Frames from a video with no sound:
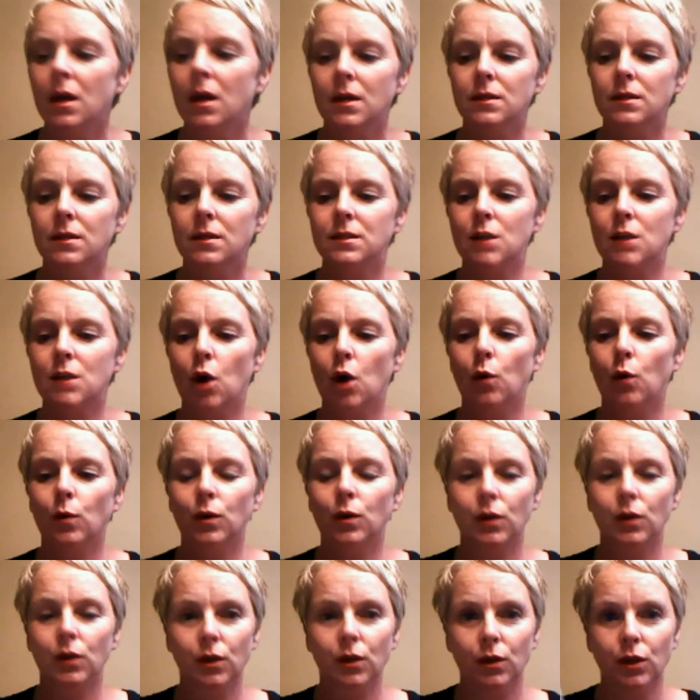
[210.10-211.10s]

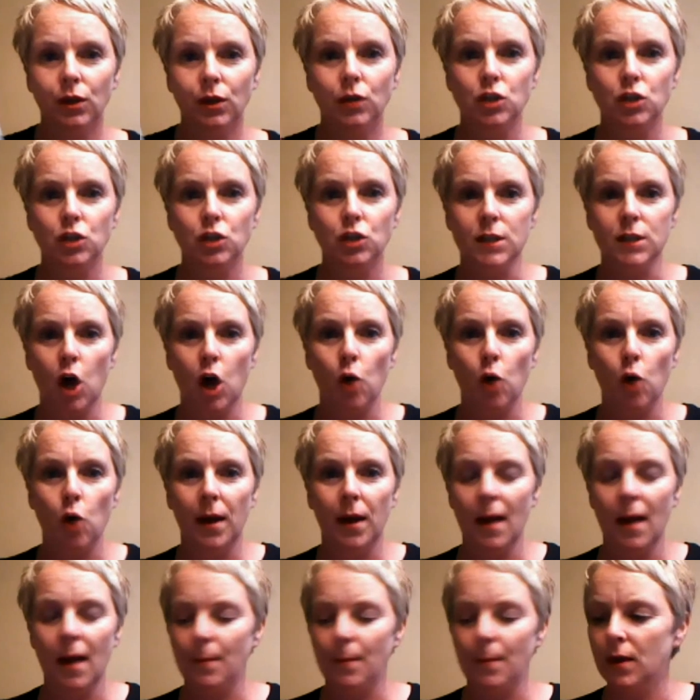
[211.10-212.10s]
So you just open
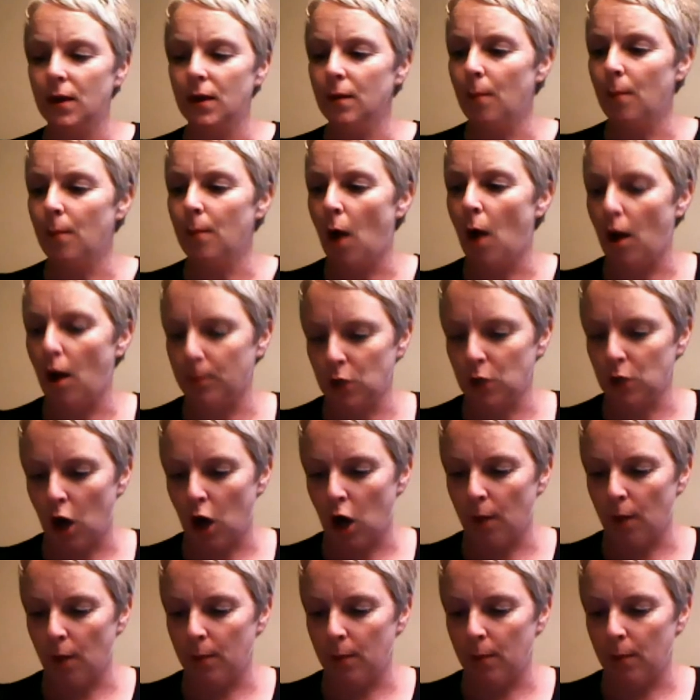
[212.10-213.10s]
up the pop
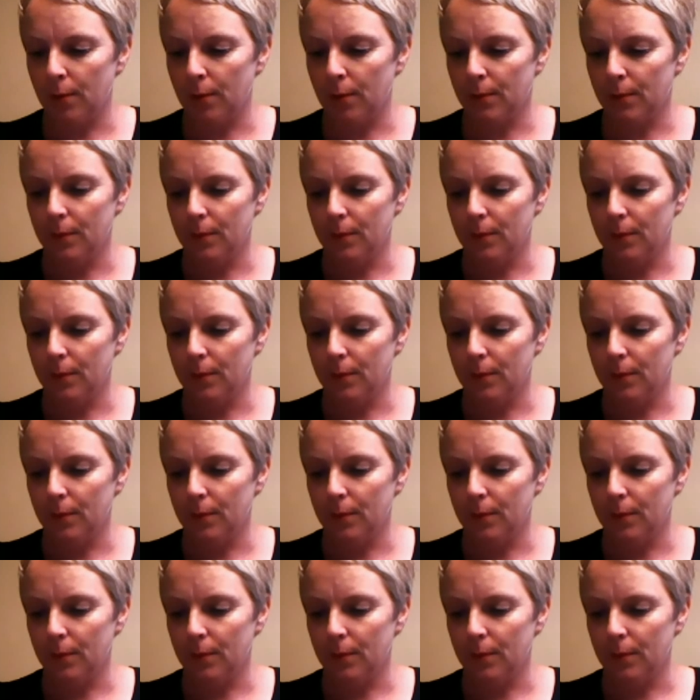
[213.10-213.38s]
top.